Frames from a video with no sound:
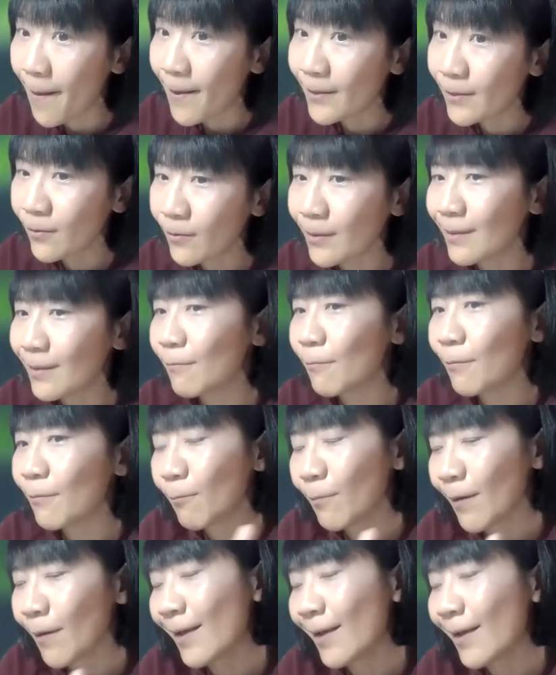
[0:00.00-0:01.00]
So it
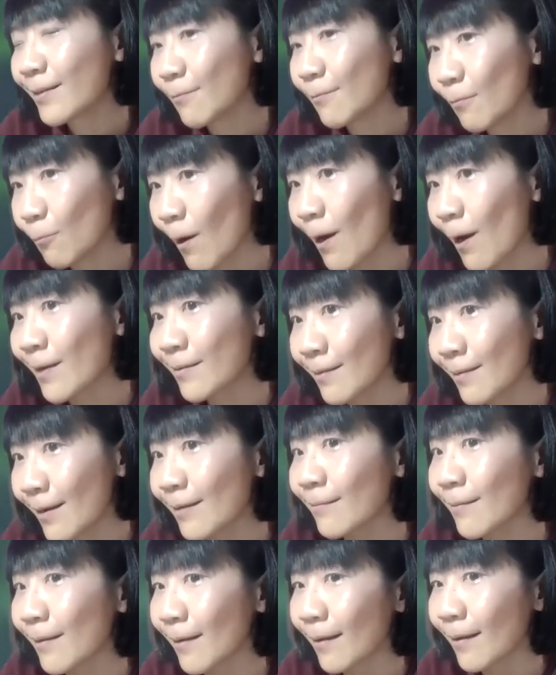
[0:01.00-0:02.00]
likes works
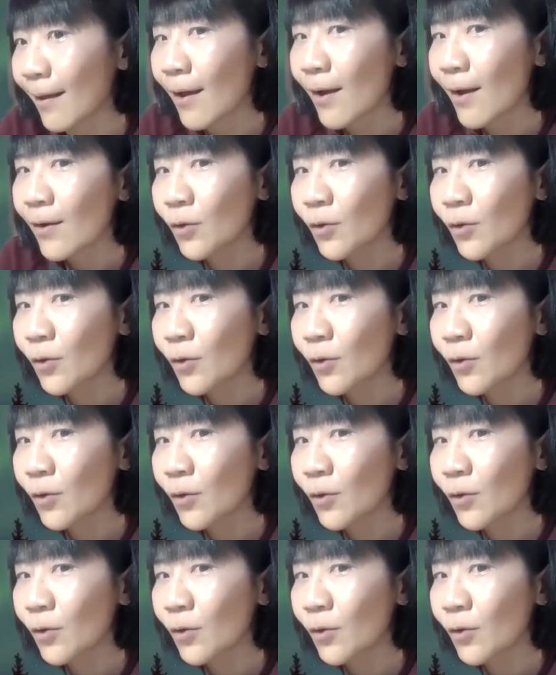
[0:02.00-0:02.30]
like the